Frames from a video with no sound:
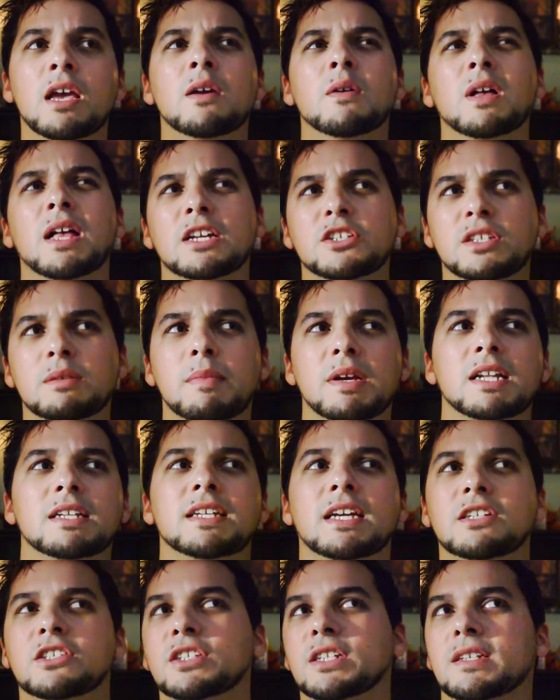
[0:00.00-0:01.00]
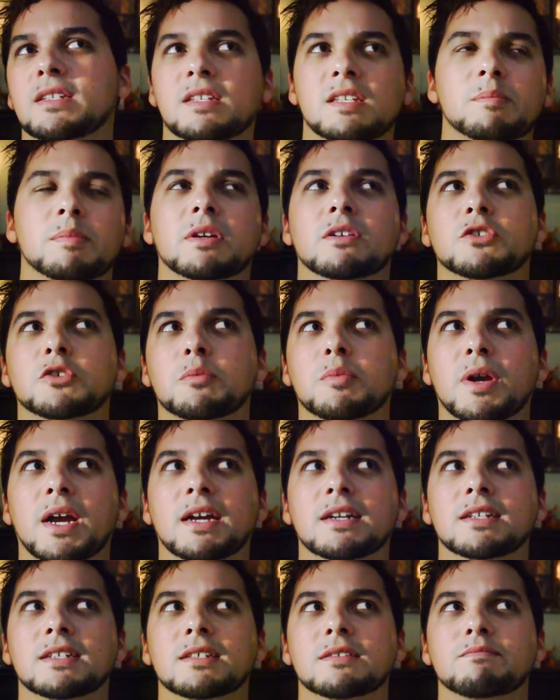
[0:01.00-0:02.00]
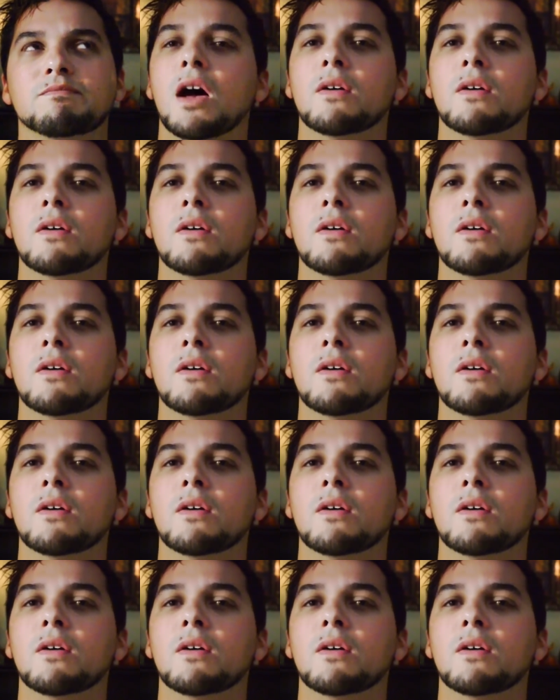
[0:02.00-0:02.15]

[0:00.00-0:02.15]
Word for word: Well, actually, meditation is a spiritual practice.